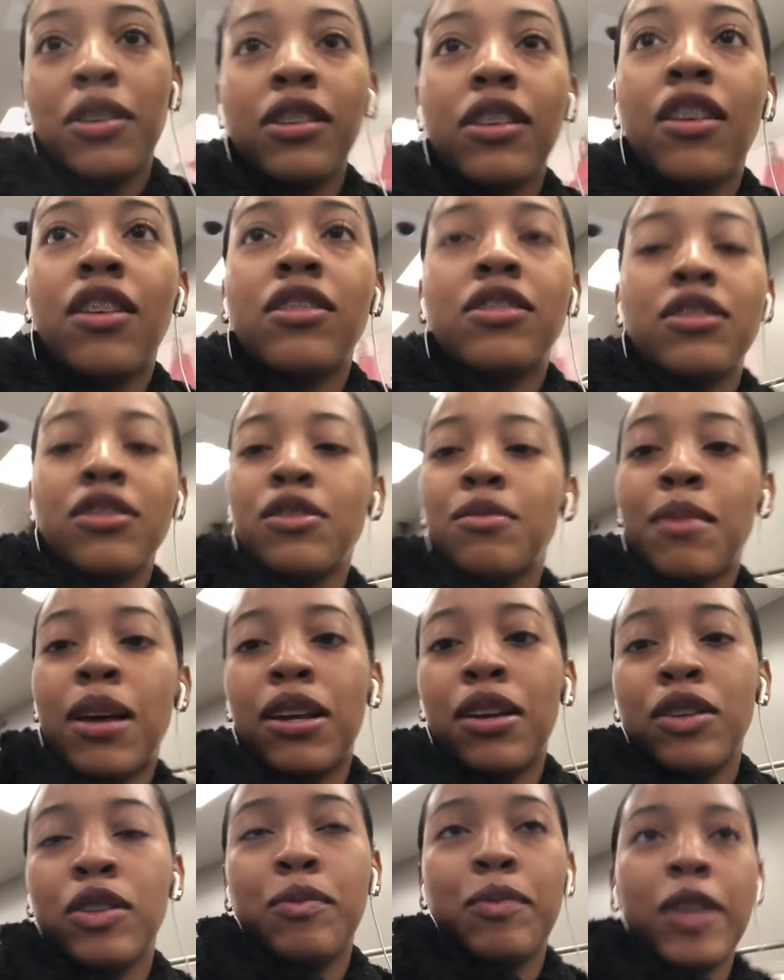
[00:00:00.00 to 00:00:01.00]
y'all, excuse my
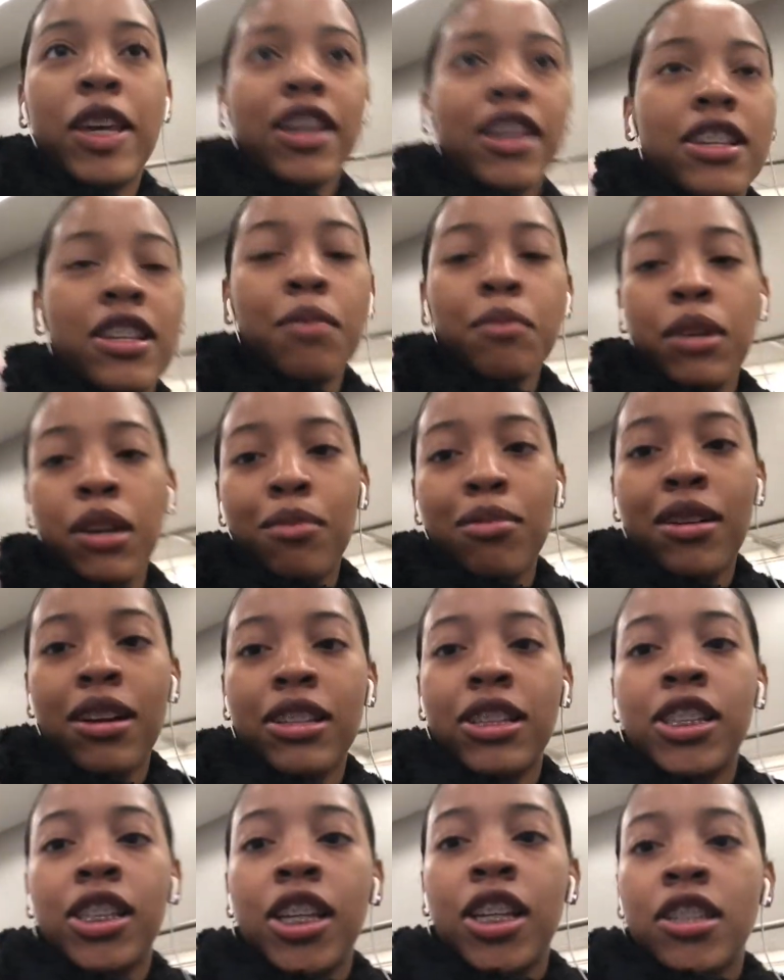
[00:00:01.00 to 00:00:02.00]
nails because I'm in the
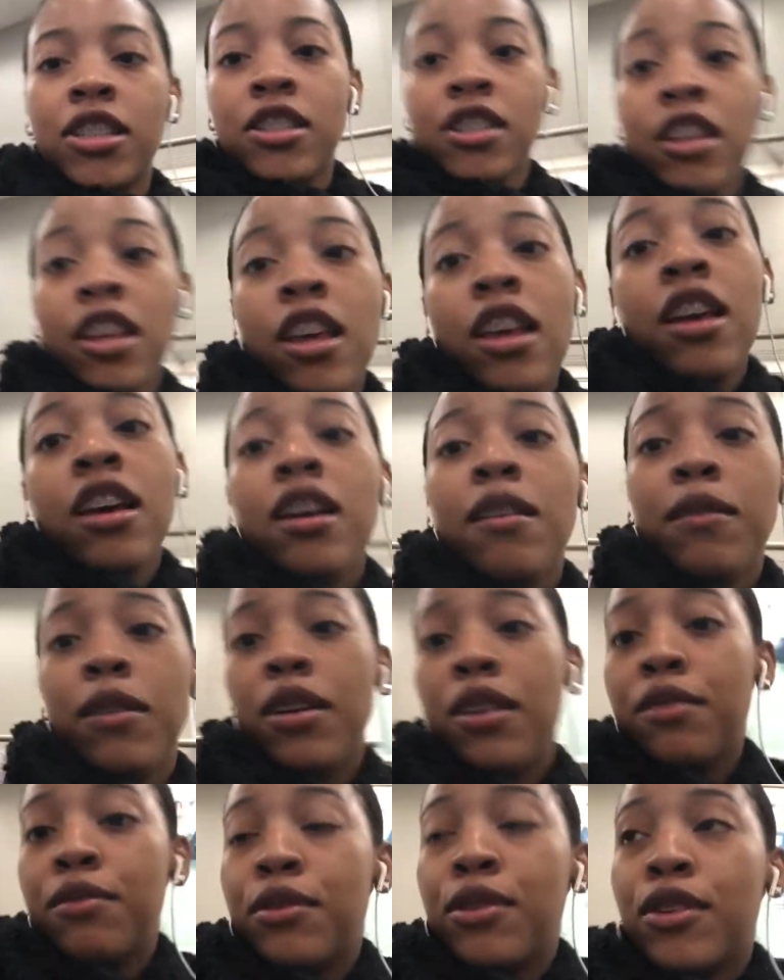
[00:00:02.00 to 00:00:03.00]
process of
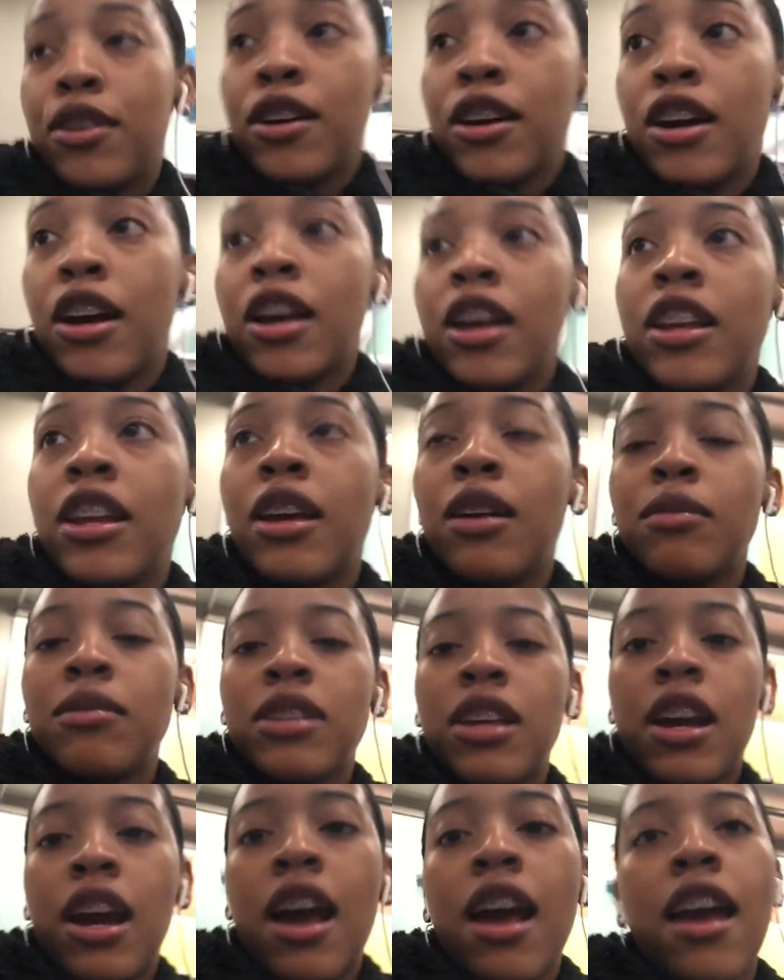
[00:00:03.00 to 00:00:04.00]
looking for a nail
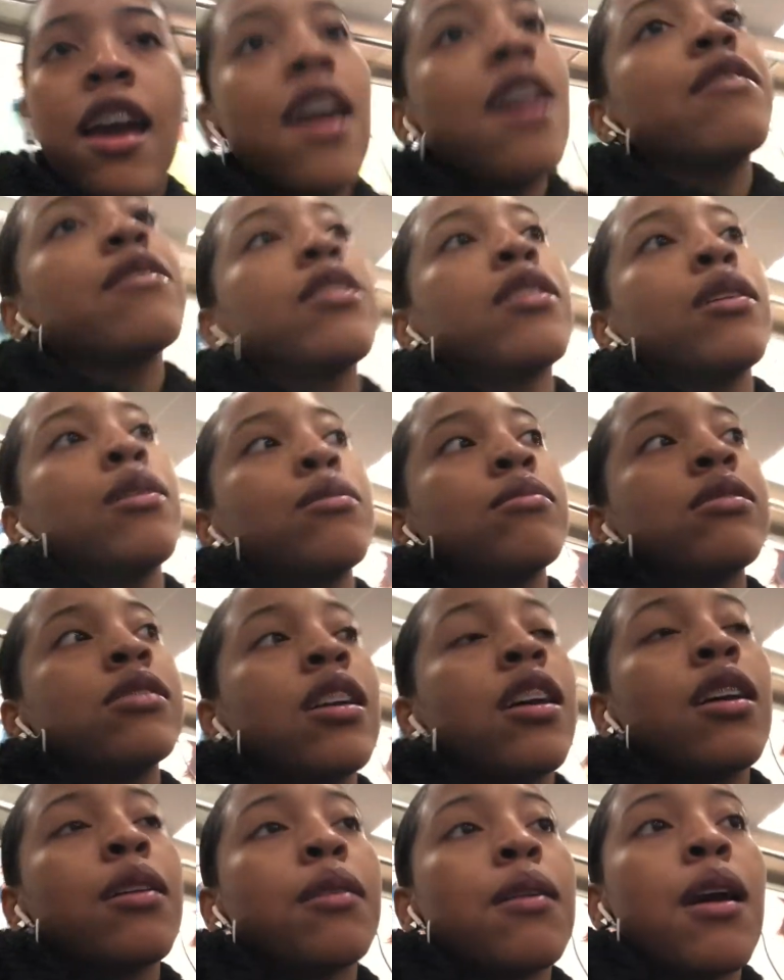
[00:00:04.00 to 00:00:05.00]
tech. I have a nail
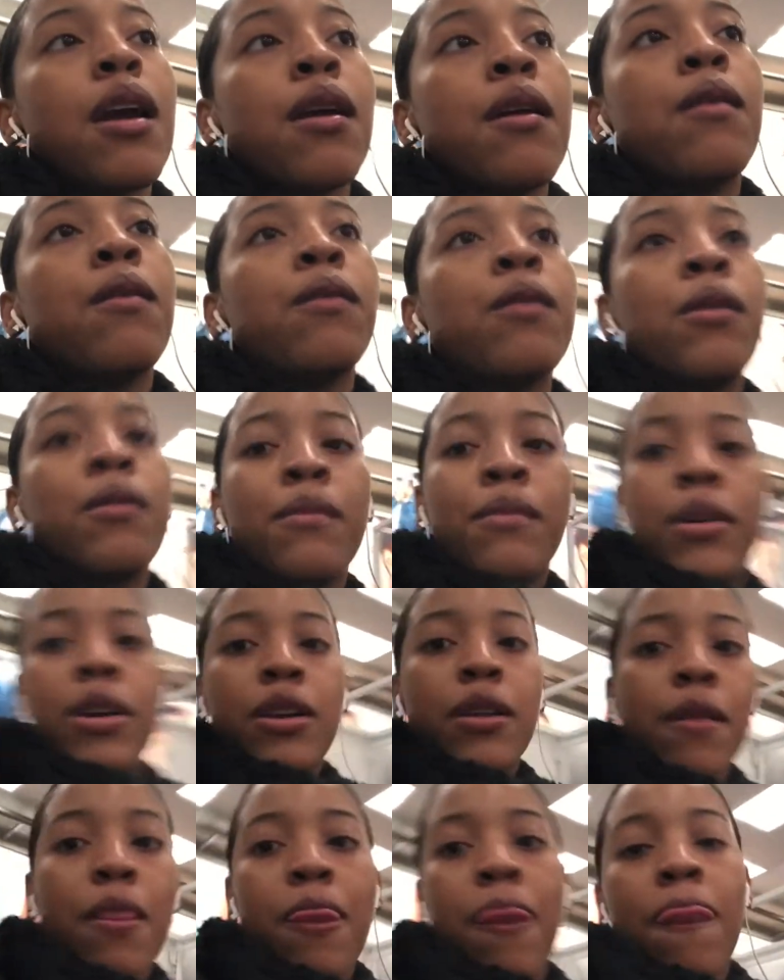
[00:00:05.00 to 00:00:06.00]
tech at home,
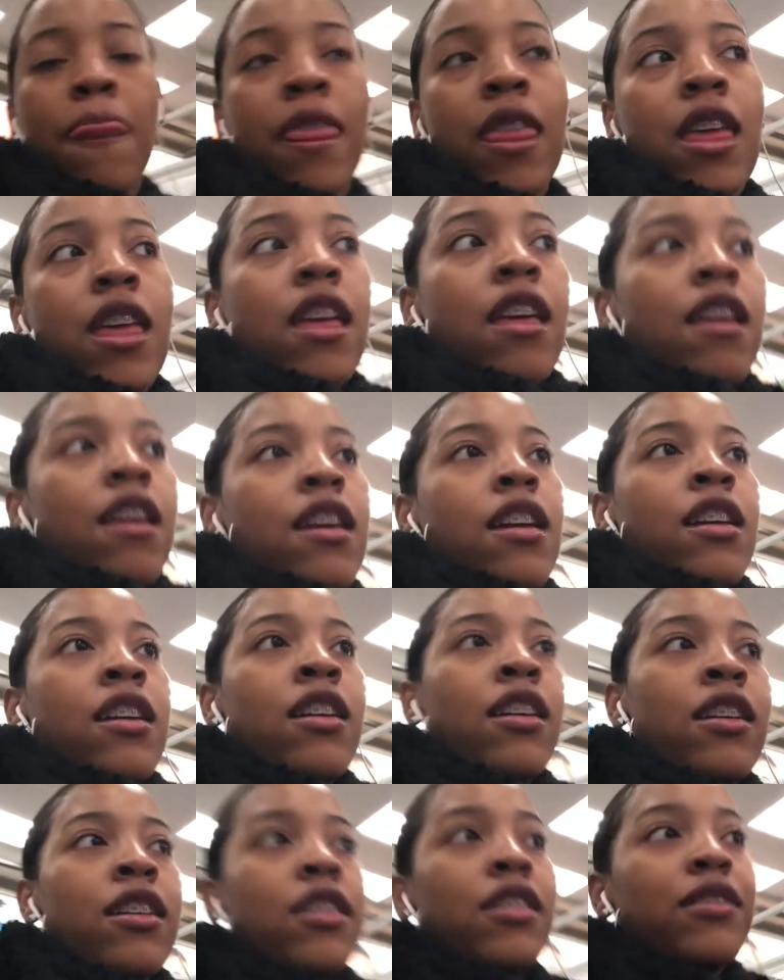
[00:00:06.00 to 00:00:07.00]
but
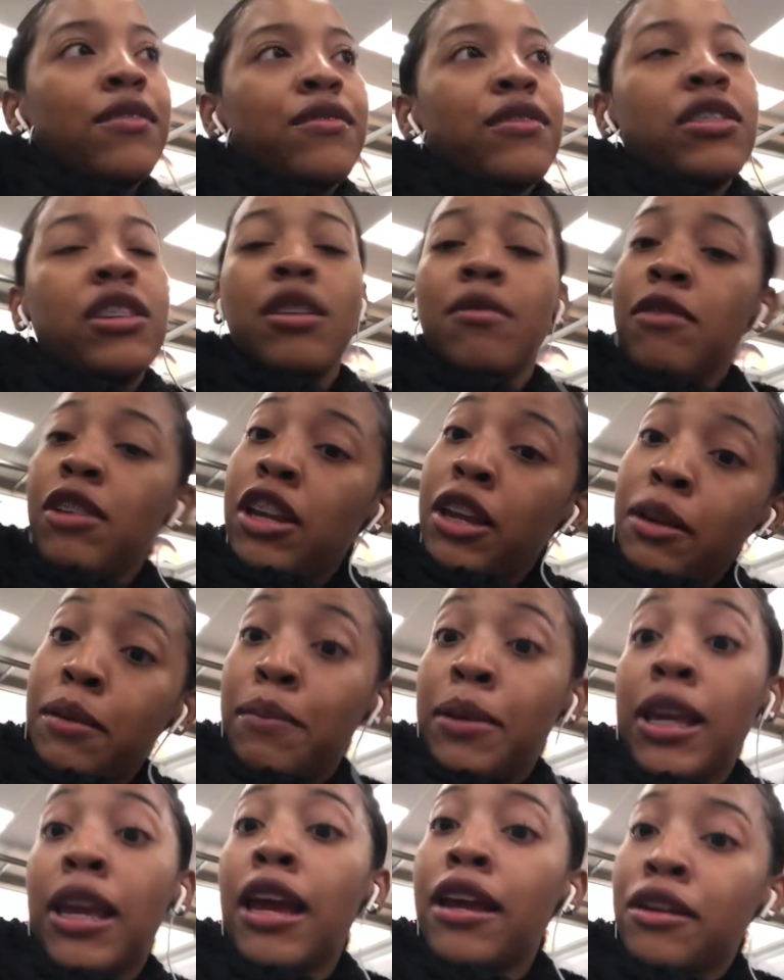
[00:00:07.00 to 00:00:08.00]
she really
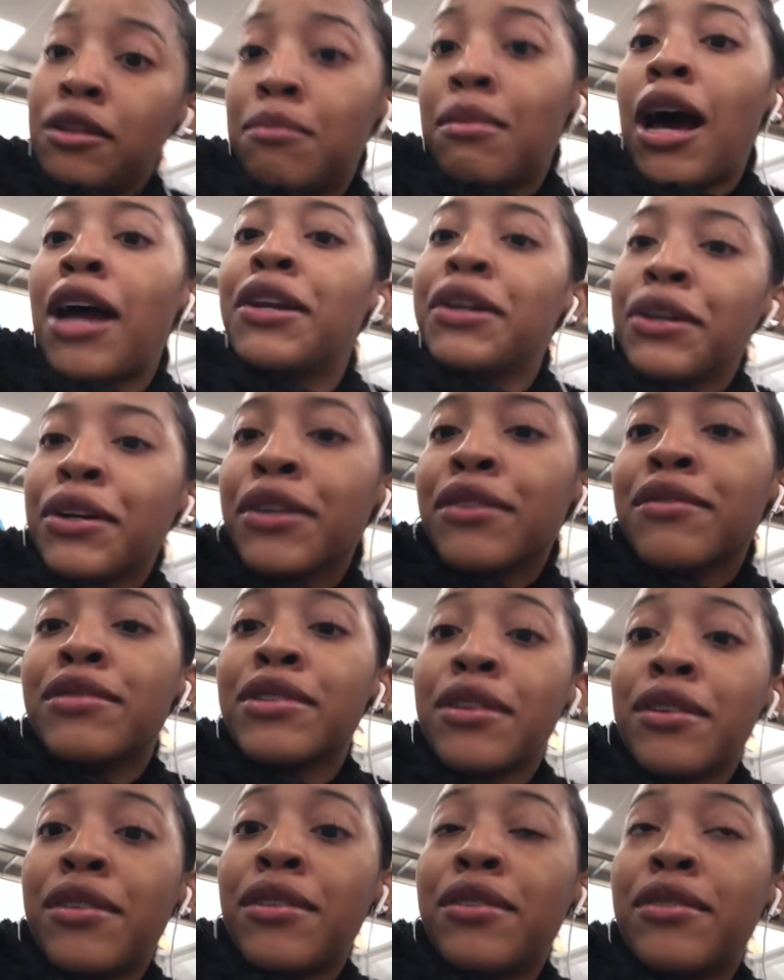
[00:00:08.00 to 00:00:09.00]
be getting on my nerves,
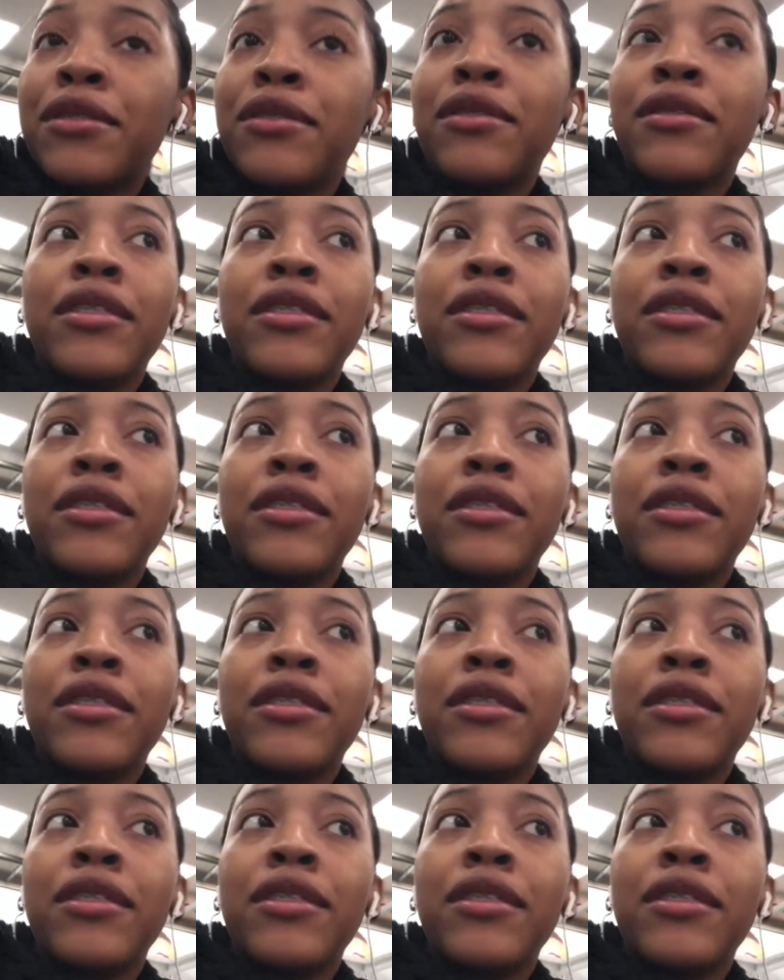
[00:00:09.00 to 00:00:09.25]
y'all.